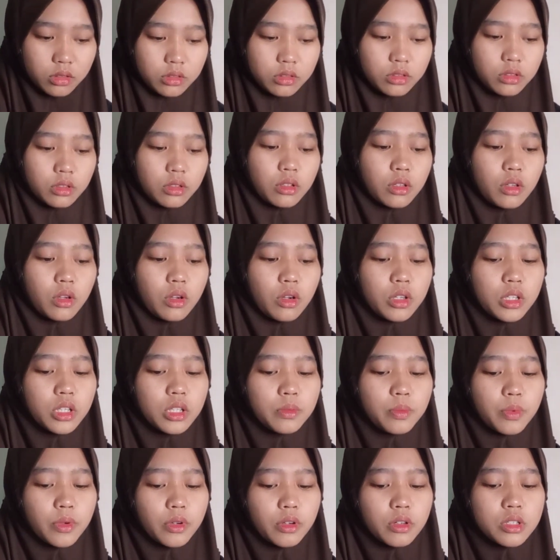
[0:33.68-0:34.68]
oil
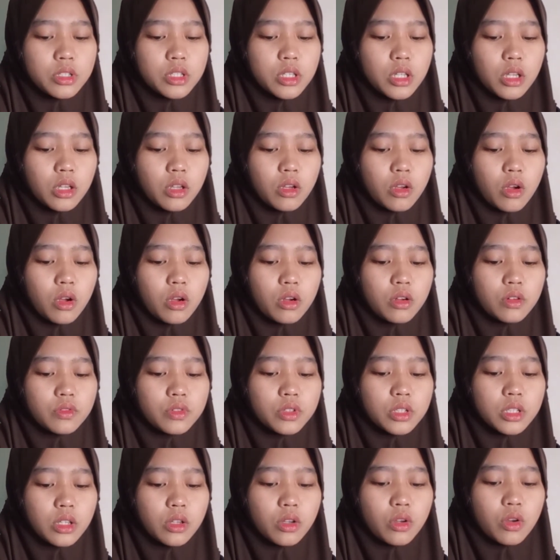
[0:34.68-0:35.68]
project off
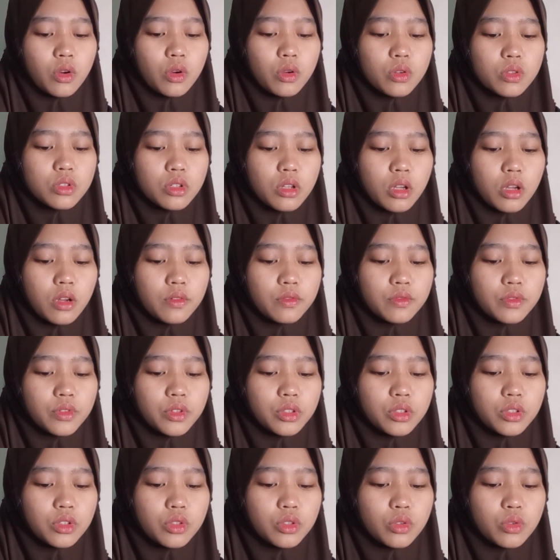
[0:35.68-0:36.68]
the coast of
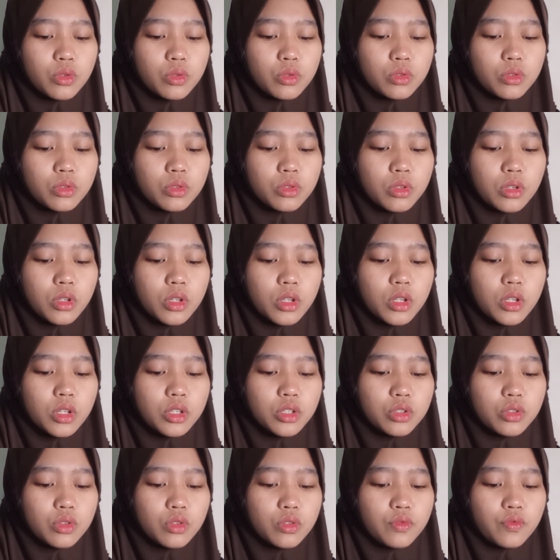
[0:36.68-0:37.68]

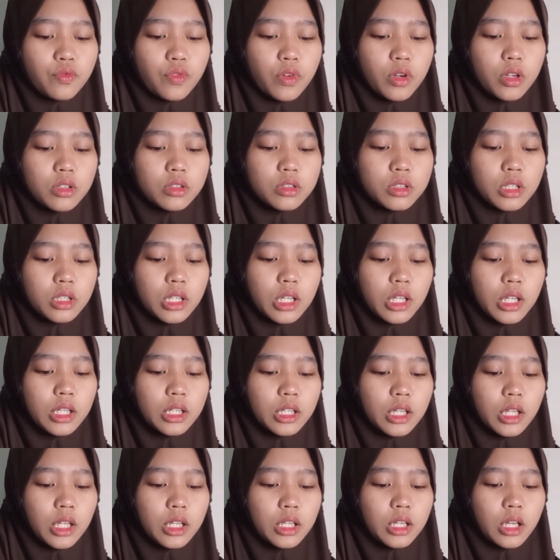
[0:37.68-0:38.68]
Newfoundland
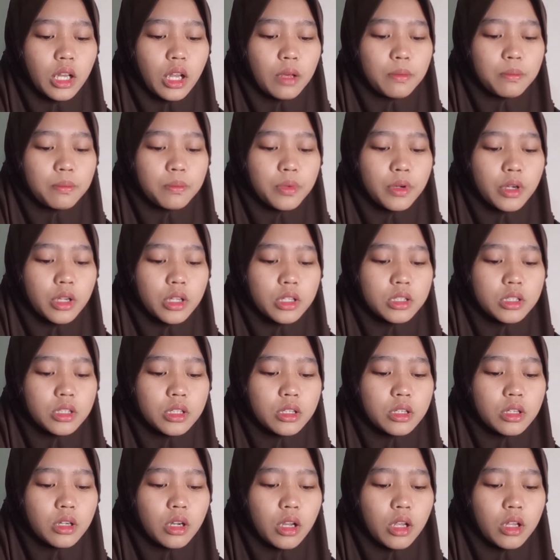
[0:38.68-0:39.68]
and Labrador.
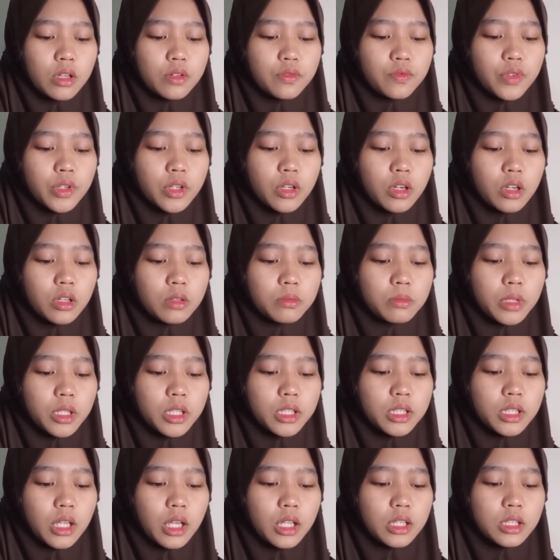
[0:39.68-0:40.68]

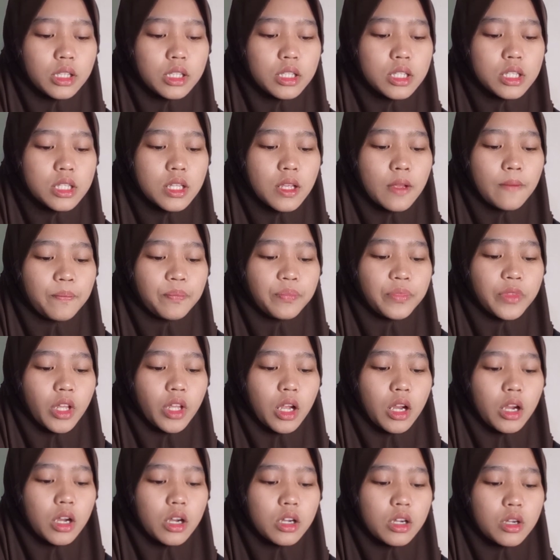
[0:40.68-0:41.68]
Environmentalists
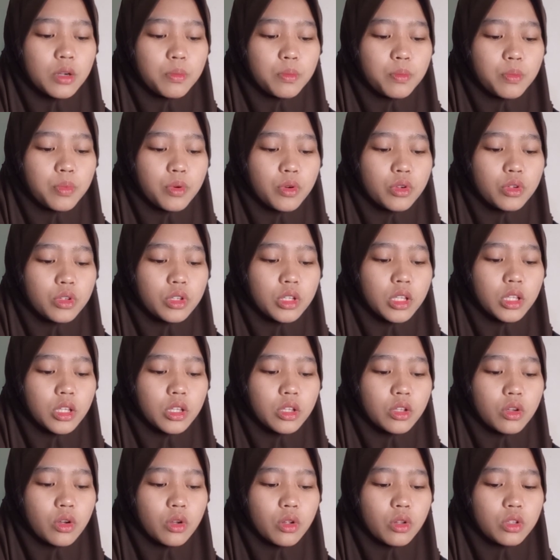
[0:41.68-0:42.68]
are poking
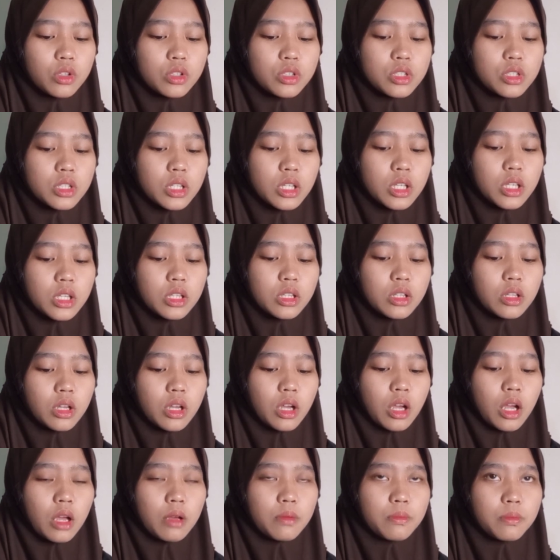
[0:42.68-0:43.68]
holes in the
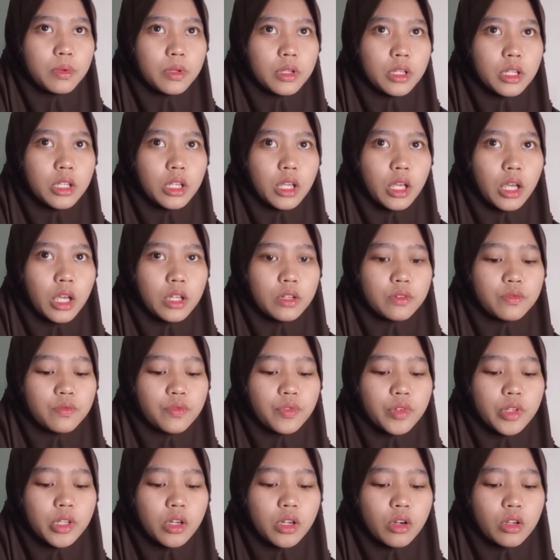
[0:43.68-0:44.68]
company's
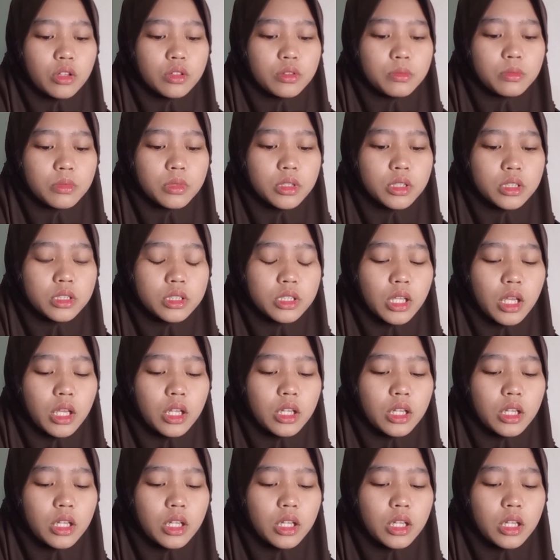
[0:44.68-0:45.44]
environmental